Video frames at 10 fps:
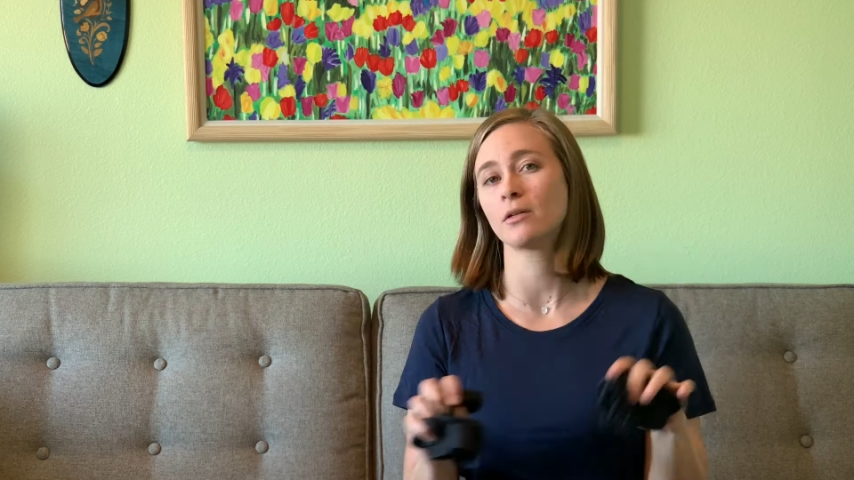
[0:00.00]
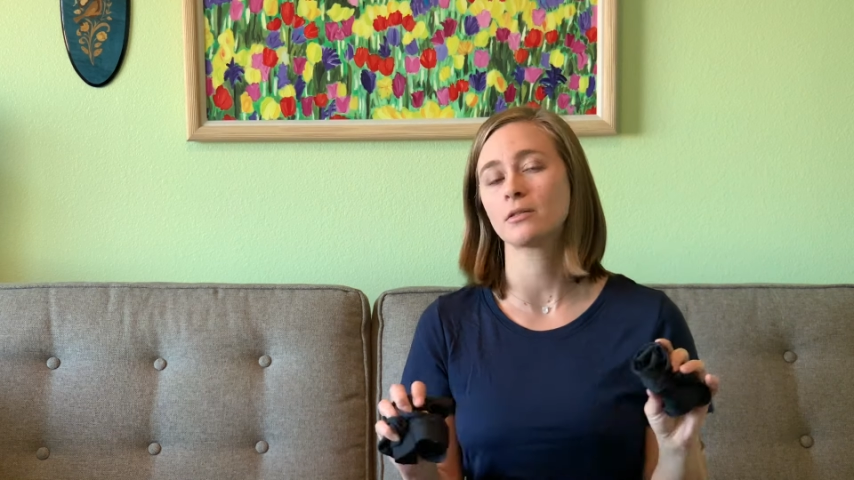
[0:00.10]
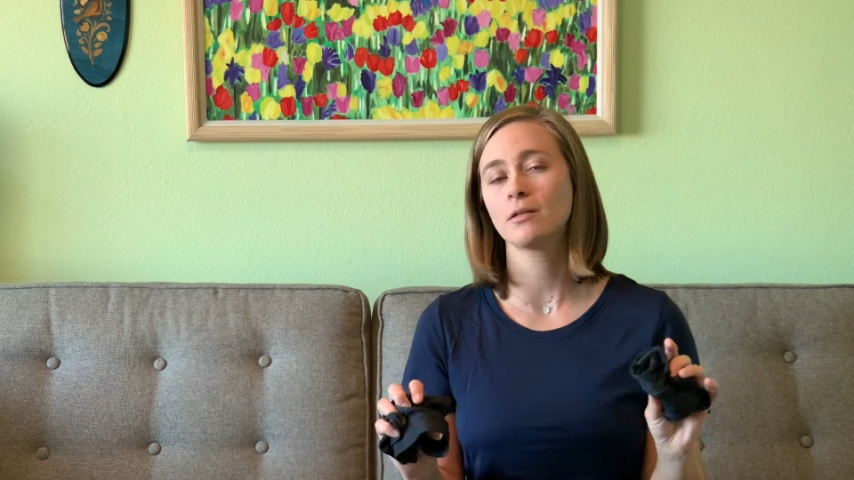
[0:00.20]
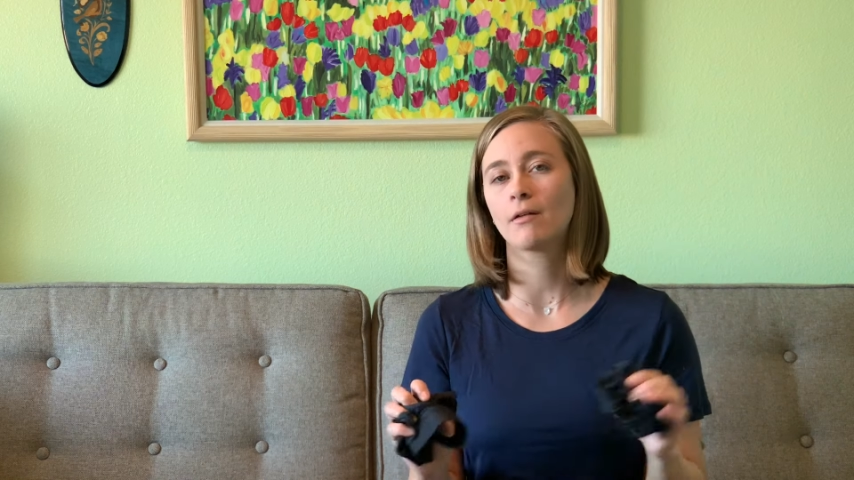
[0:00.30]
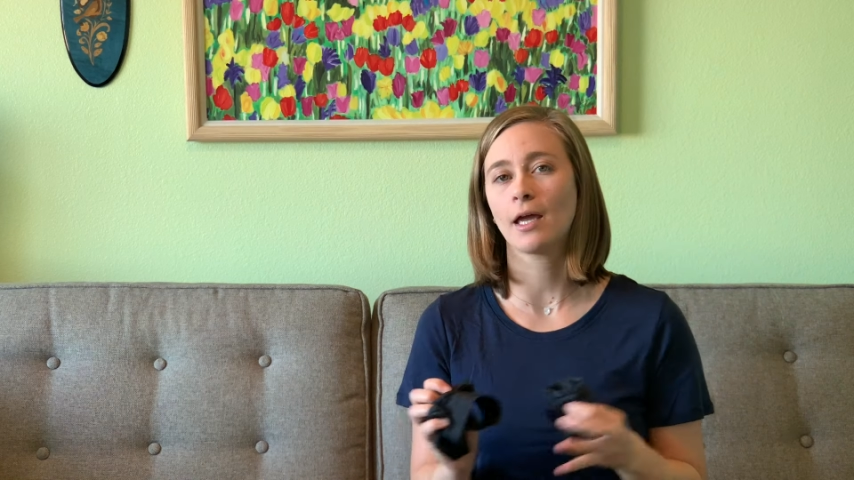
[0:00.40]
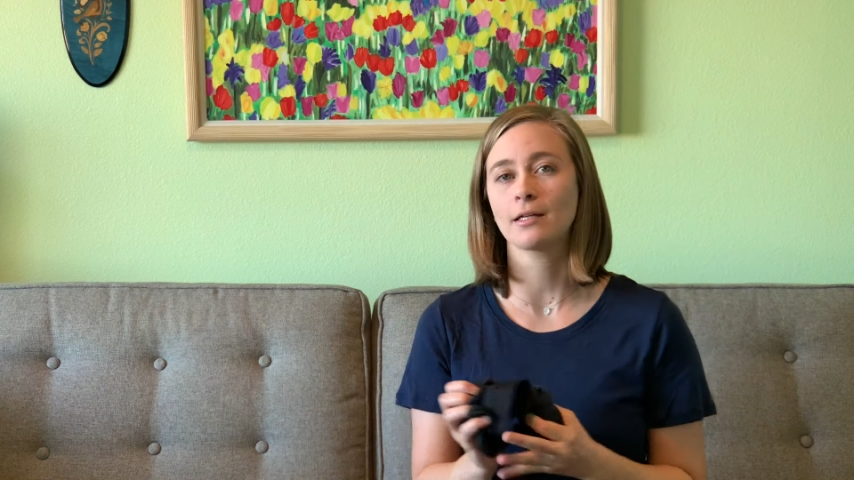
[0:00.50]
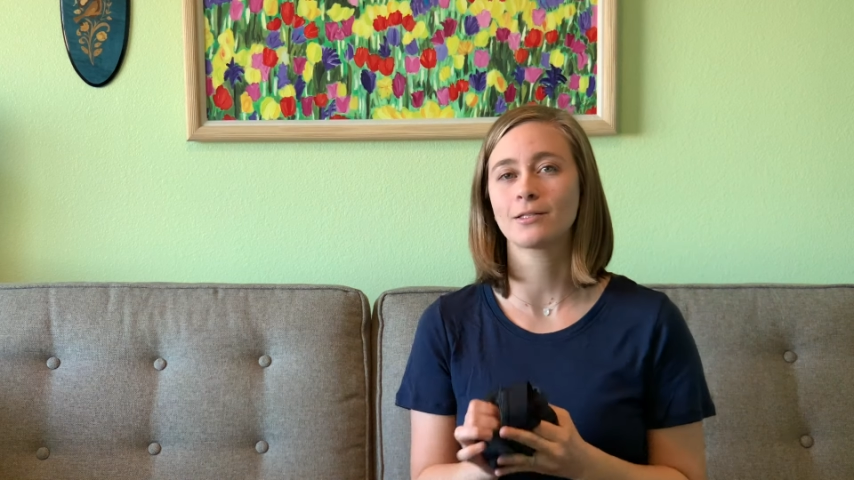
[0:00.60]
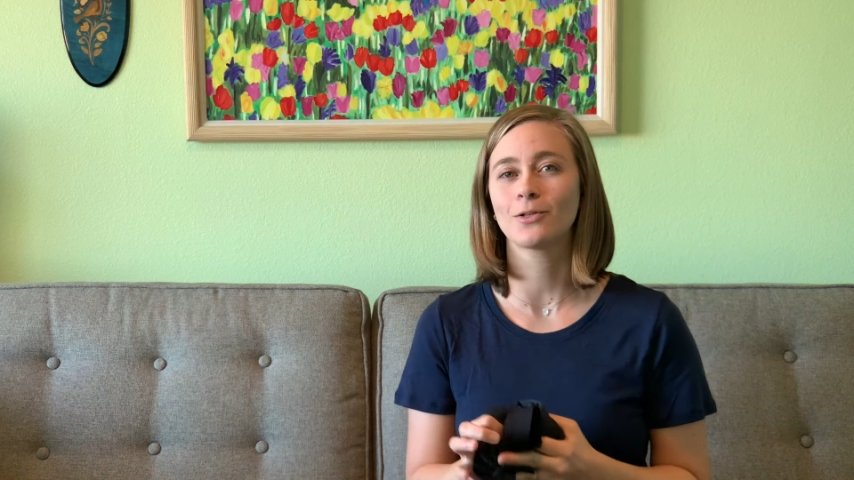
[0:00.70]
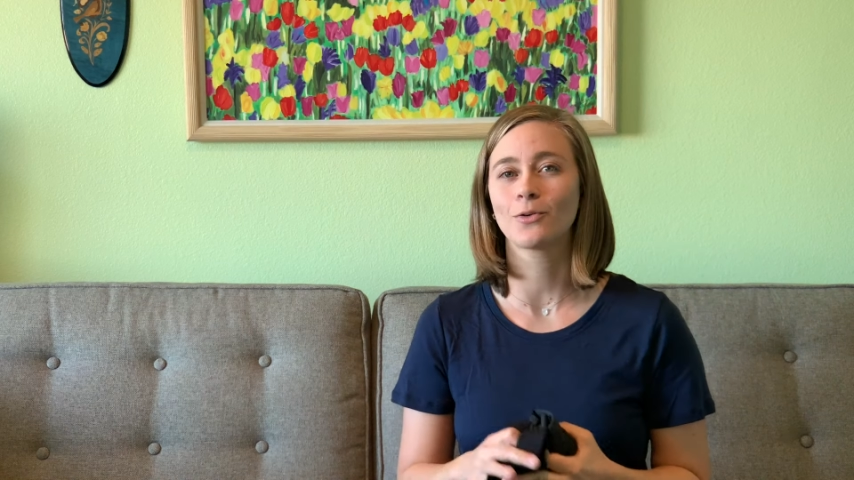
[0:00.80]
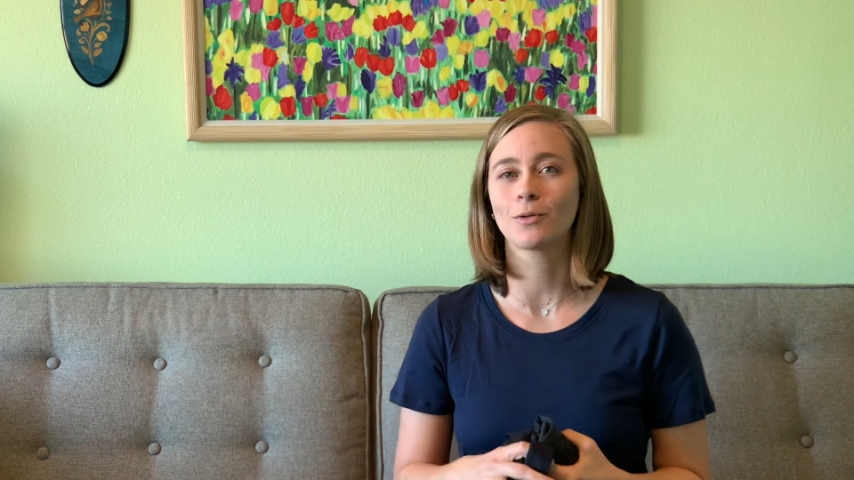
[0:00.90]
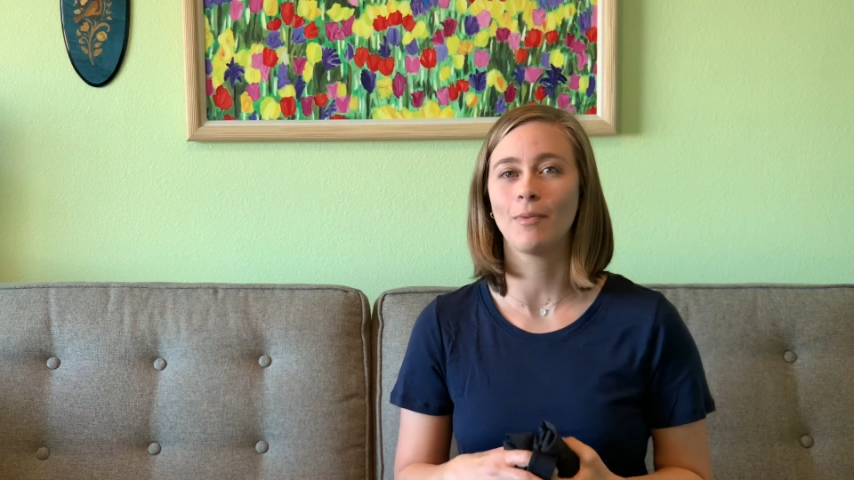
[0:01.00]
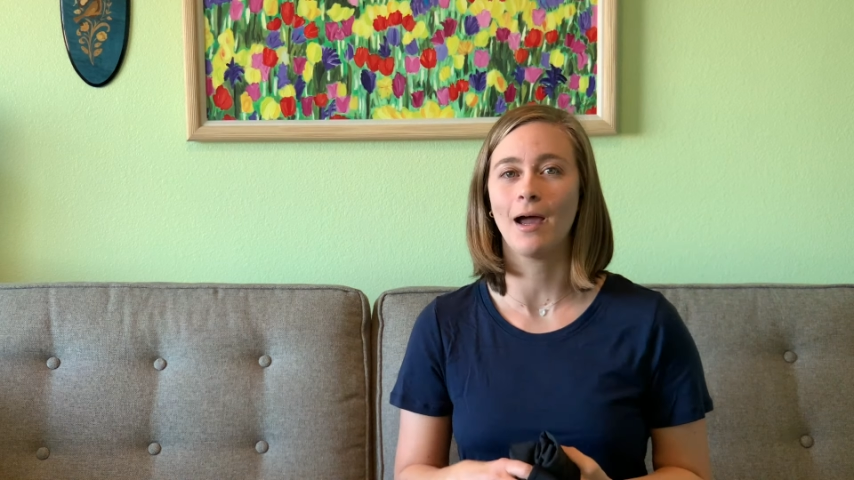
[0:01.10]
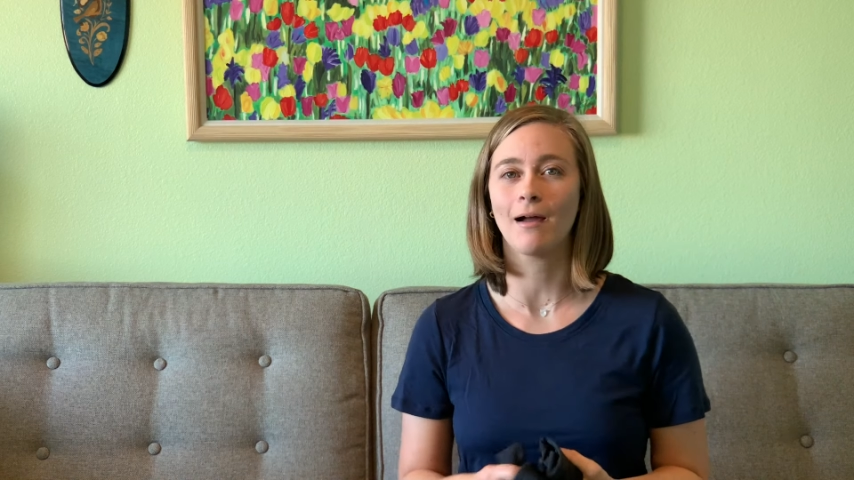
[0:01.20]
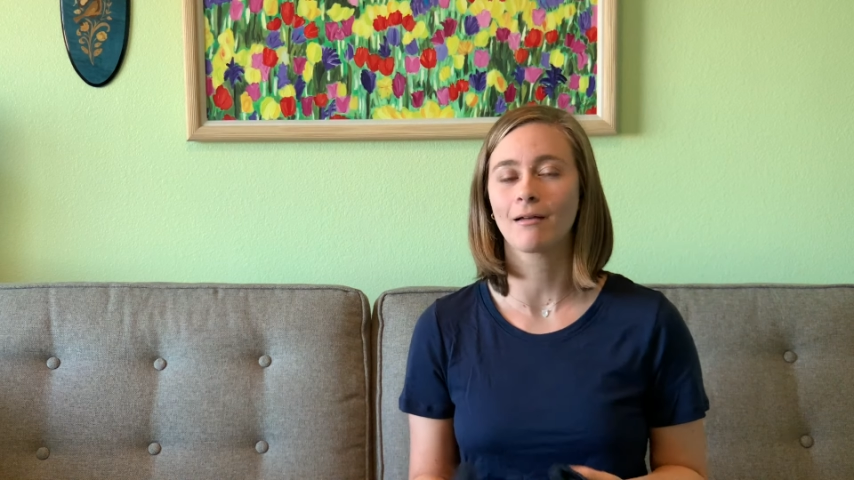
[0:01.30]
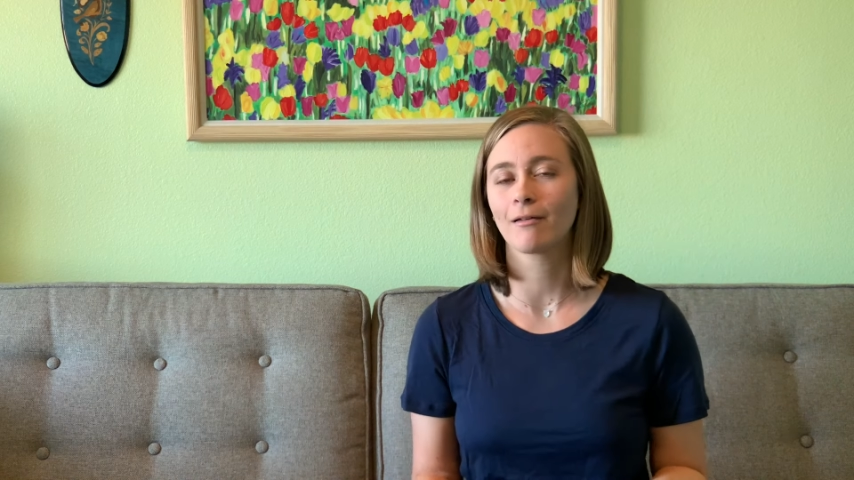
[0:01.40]
your suitcase, you can
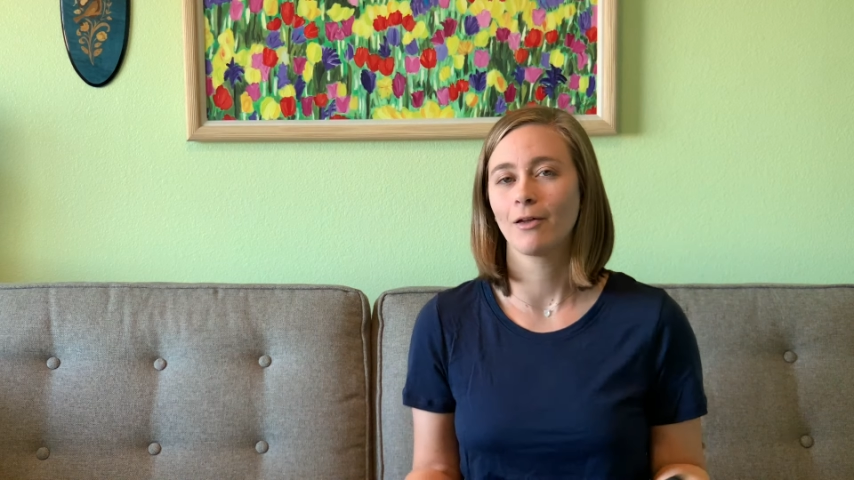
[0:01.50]
pack